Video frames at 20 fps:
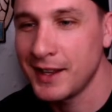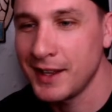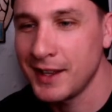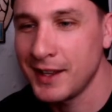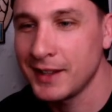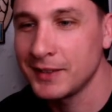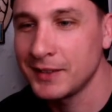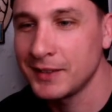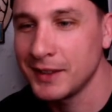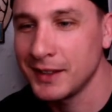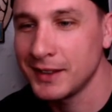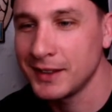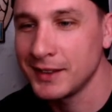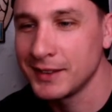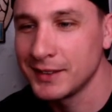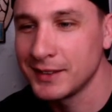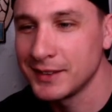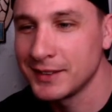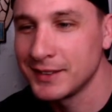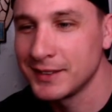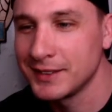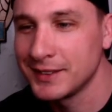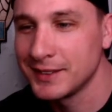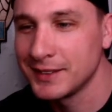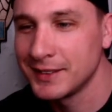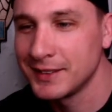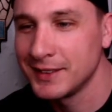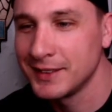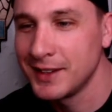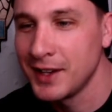LOL.
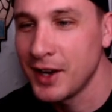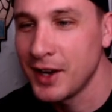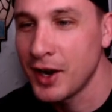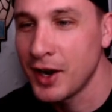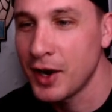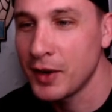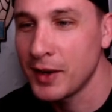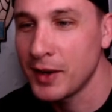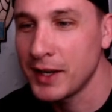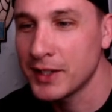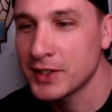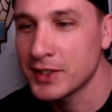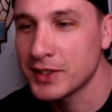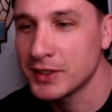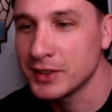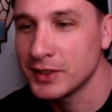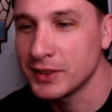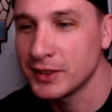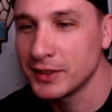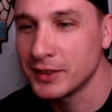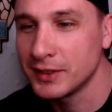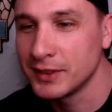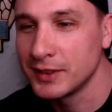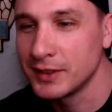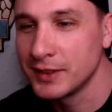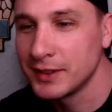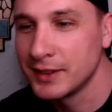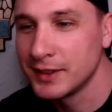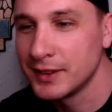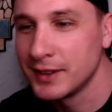Oh wait, shoot.
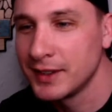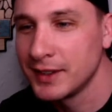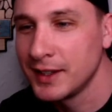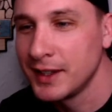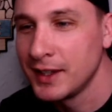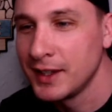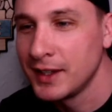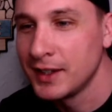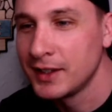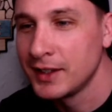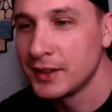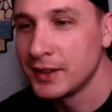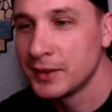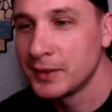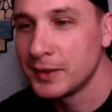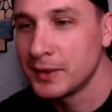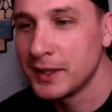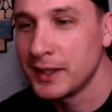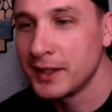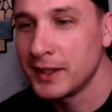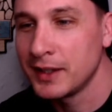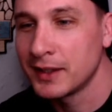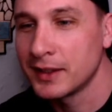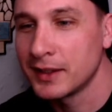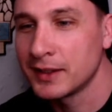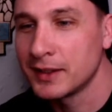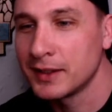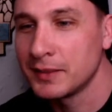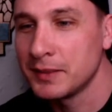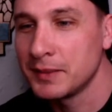You're way
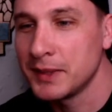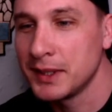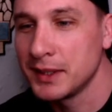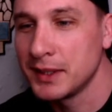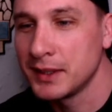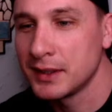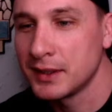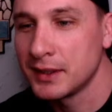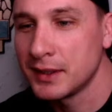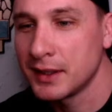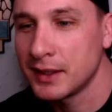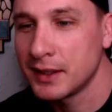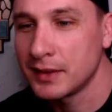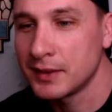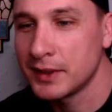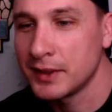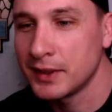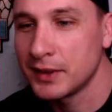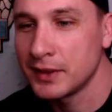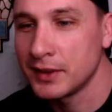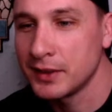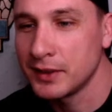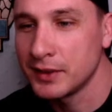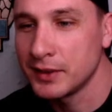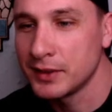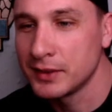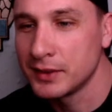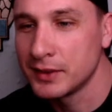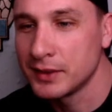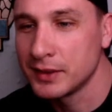younger than me. How do I know you?
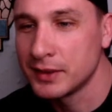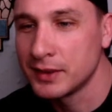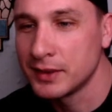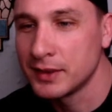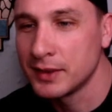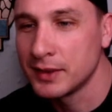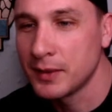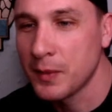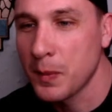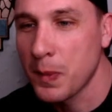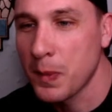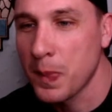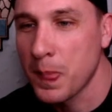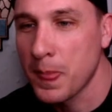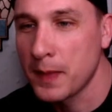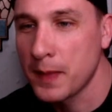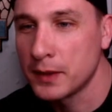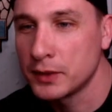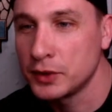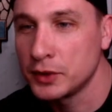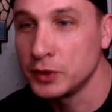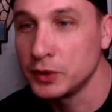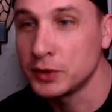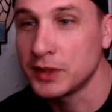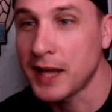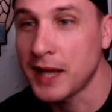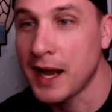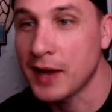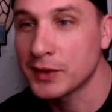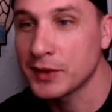two
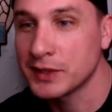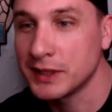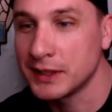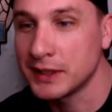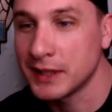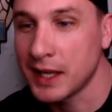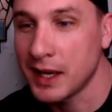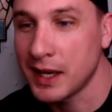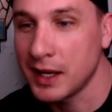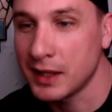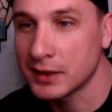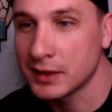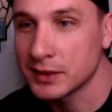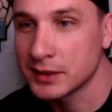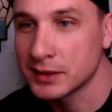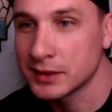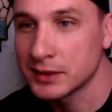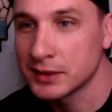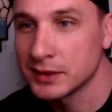thousand in the house.